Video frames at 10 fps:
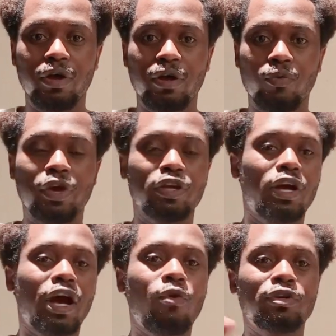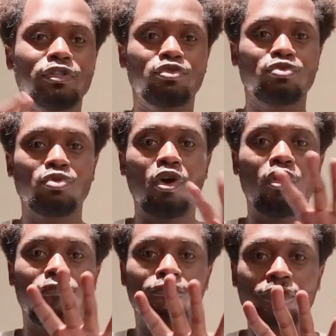where I wanted to do
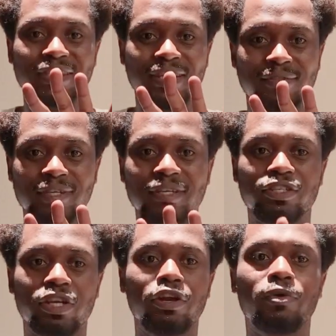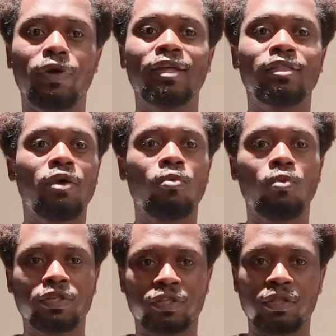all 4 tests in general, and I
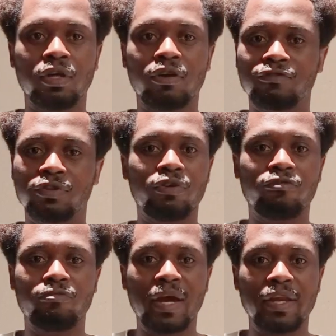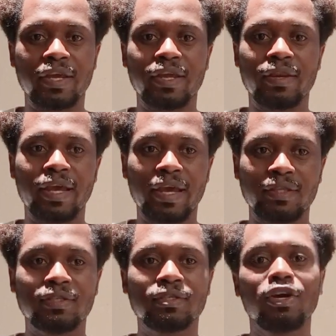wasted a lot of ton of money in
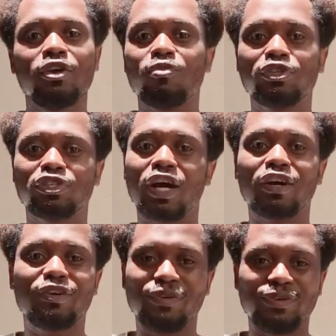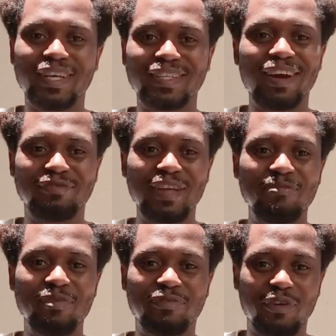it, which I couldn't have done
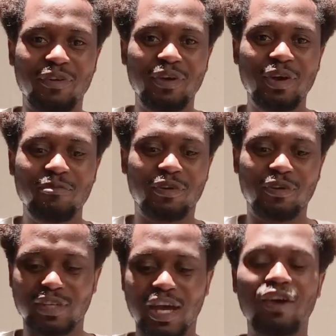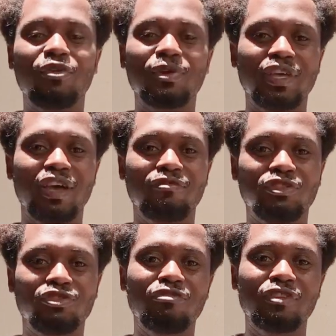before because I already have the
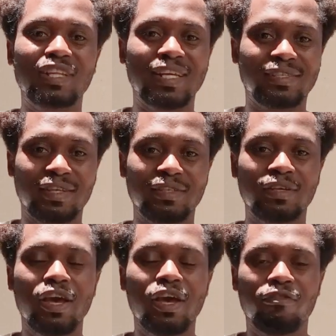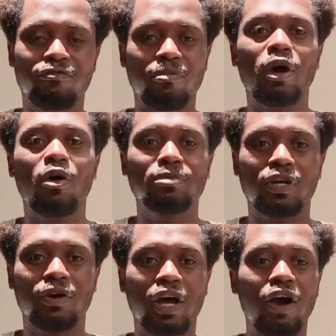driving license from my
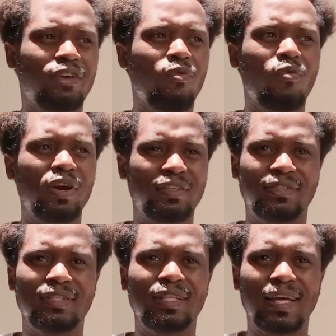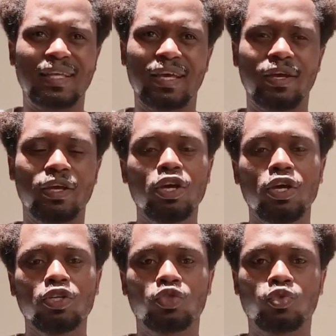hometown. How I wasted like a
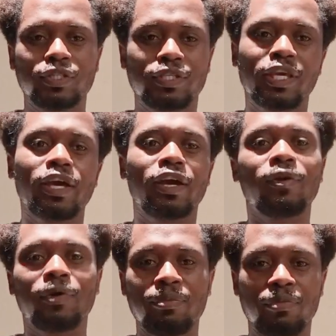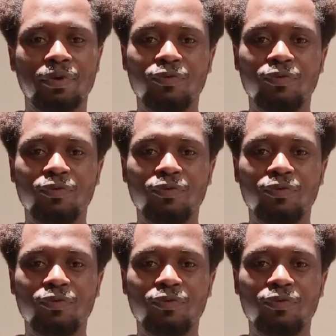20k RMB,